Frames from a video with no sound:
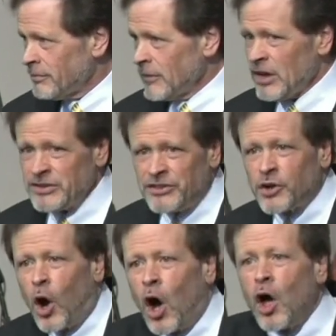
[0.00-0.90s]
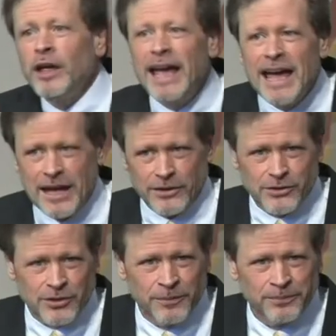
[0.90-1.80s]
because it's all
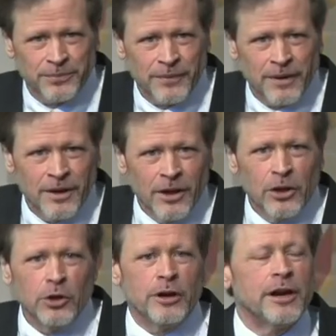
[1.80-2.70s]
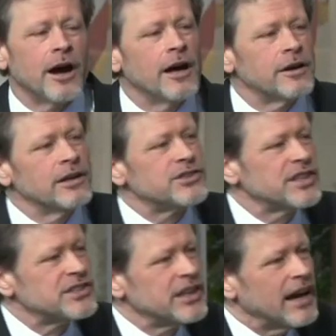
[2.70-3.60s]
His. You get
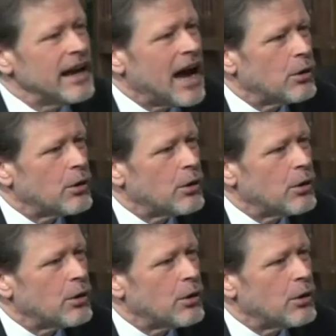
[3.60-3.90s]
168